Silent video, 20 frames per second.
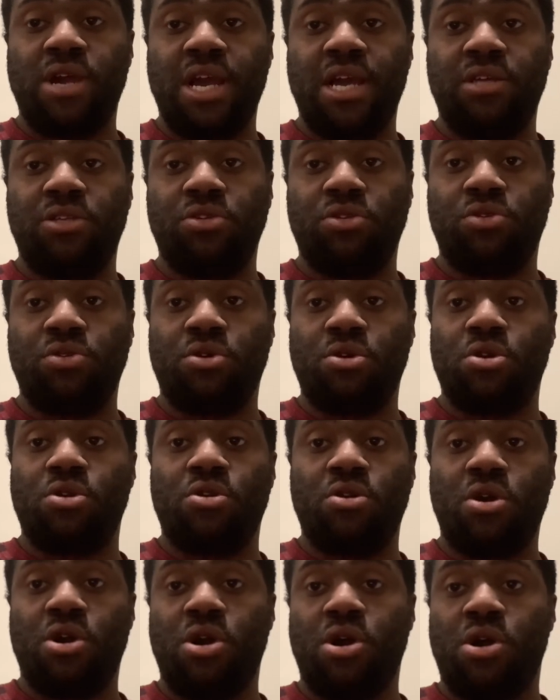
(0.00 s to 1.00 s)
has a daughter
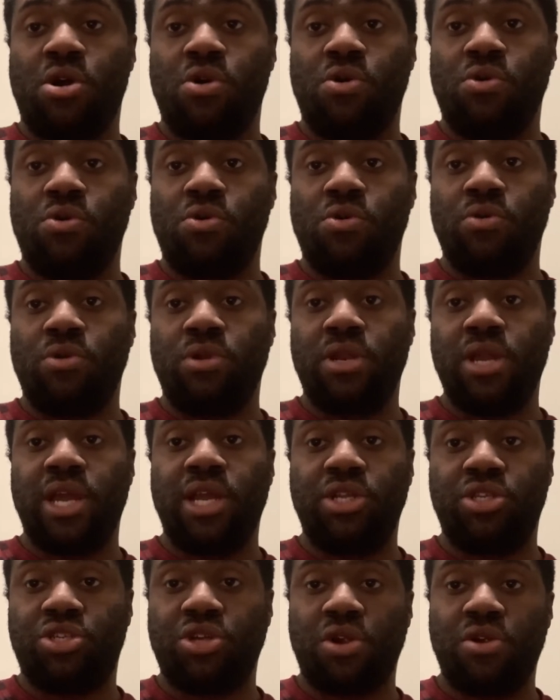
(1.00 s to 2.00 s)
of her own
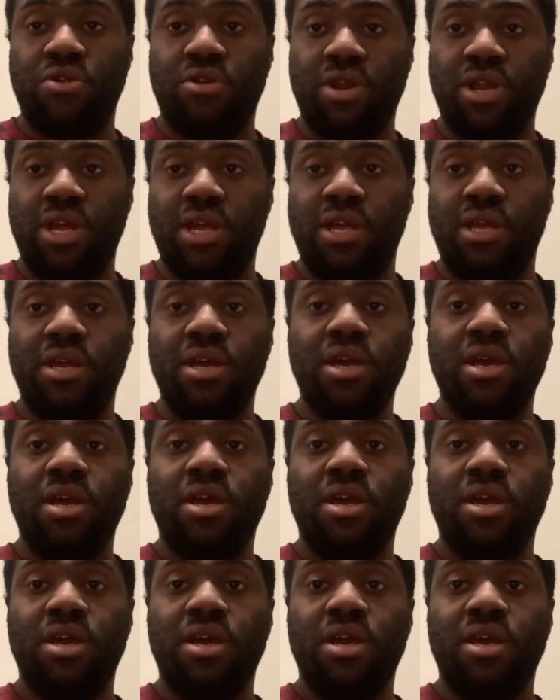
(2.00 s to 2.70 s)
named Journey